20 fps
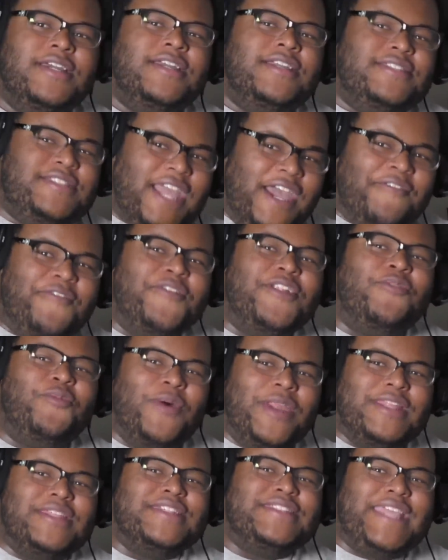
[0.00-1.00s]
Definitely one
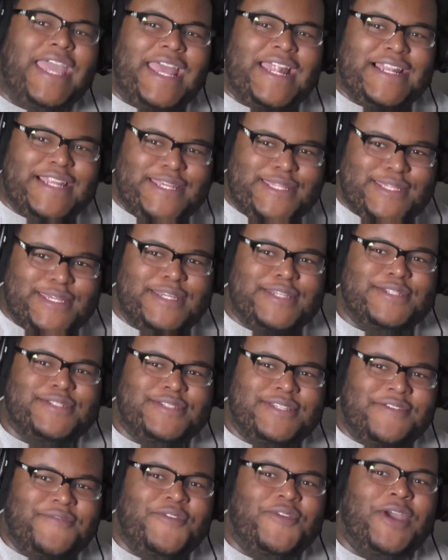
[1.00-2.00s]
of the deadly Sins,
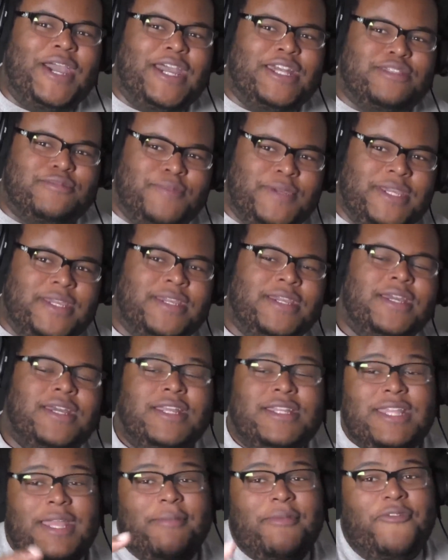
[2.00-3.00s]
if you ask me.
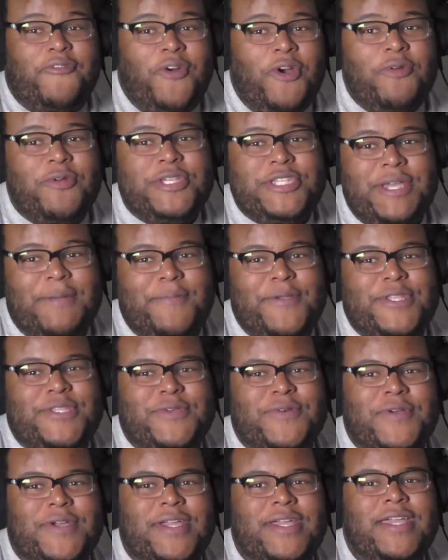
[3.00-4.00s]
Now, before we jump
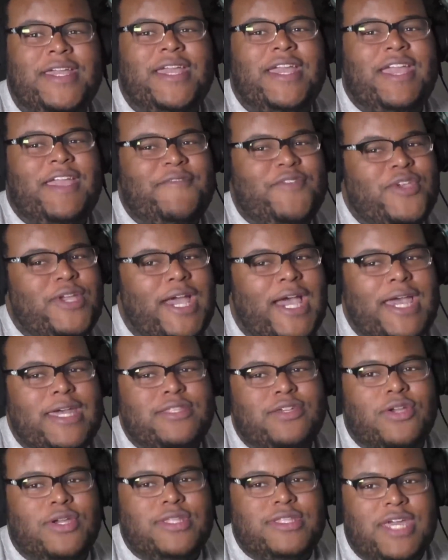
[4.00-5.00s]
into it, if you guys
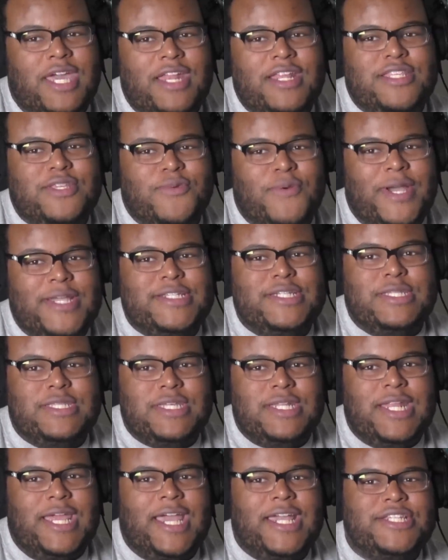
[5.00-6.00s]
are excited to watch the
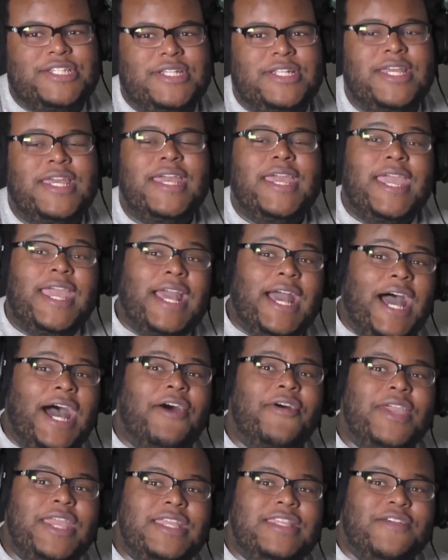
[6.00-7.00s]
Sin action and how
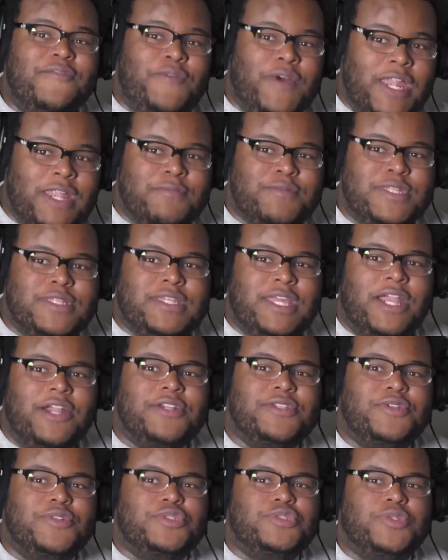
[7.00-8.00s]
he developed this
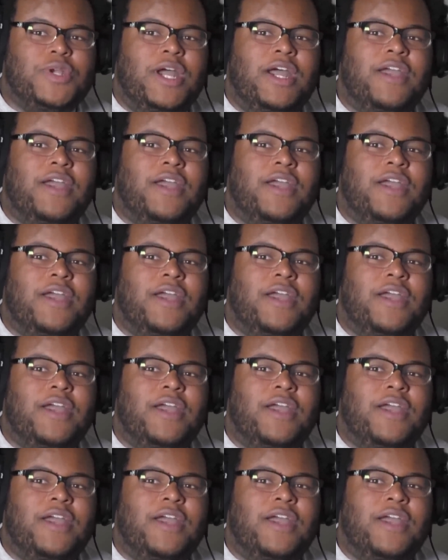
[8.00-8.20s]
character in Strive,